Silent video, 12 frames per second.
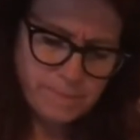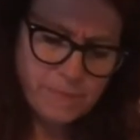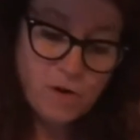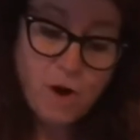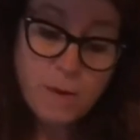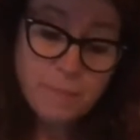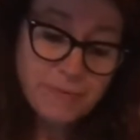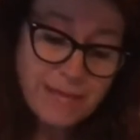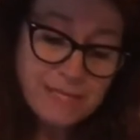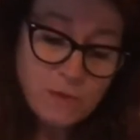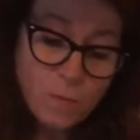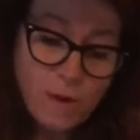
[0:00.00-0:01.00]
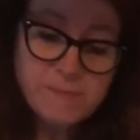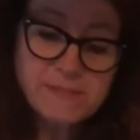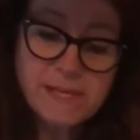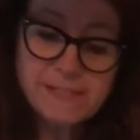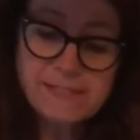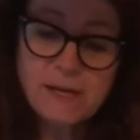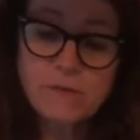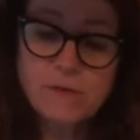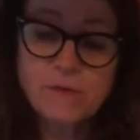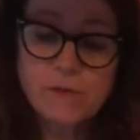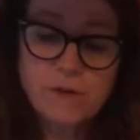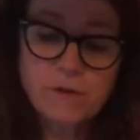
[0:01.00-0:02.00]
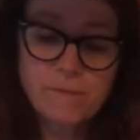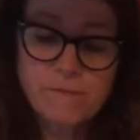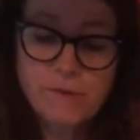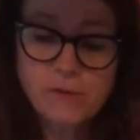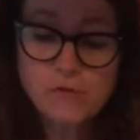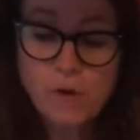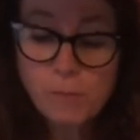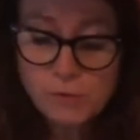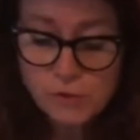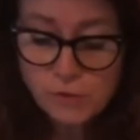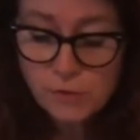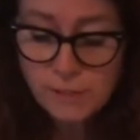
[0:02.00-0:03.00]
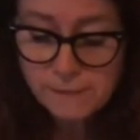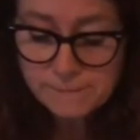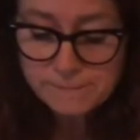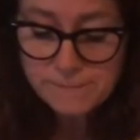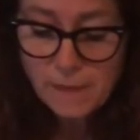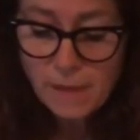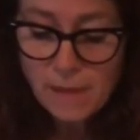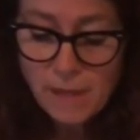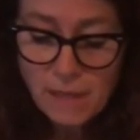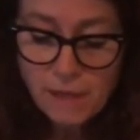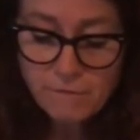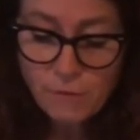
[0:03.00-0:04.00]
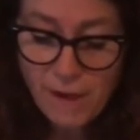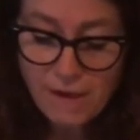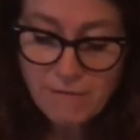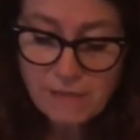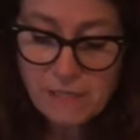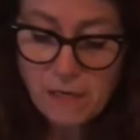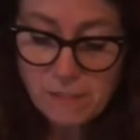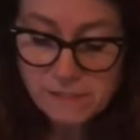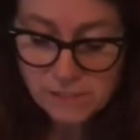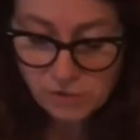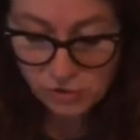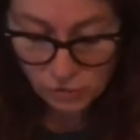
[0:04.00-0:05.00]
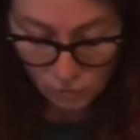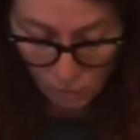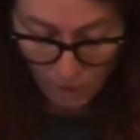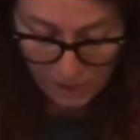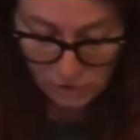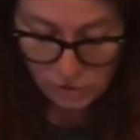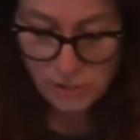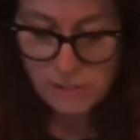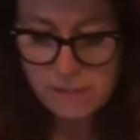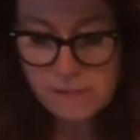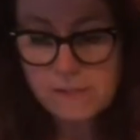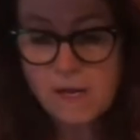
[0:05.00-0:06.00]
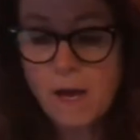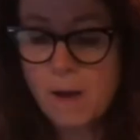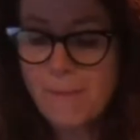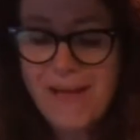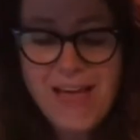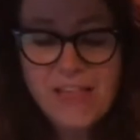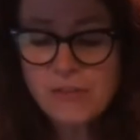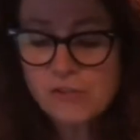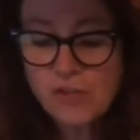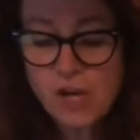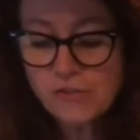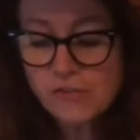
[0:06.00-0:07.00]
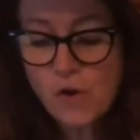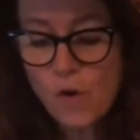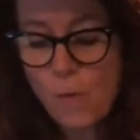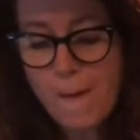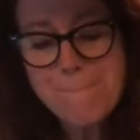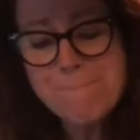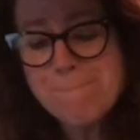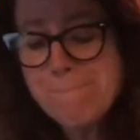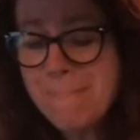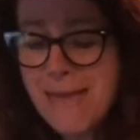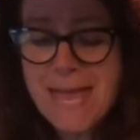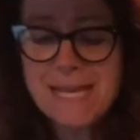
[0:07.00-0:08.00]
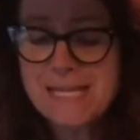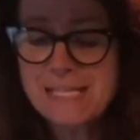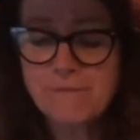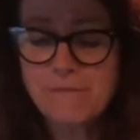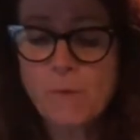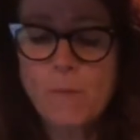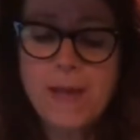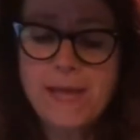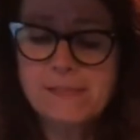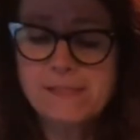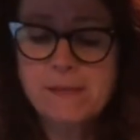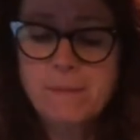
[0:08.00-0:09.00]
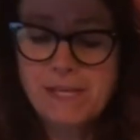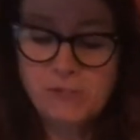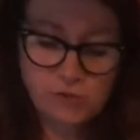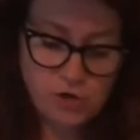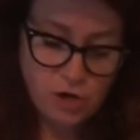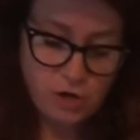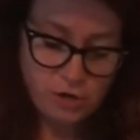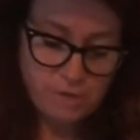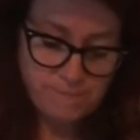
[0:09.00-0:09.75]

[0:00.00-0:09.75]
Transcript: There are plenty of websites out there for troubleshooting. If you have any additional questions, there's also many different ways to make starter.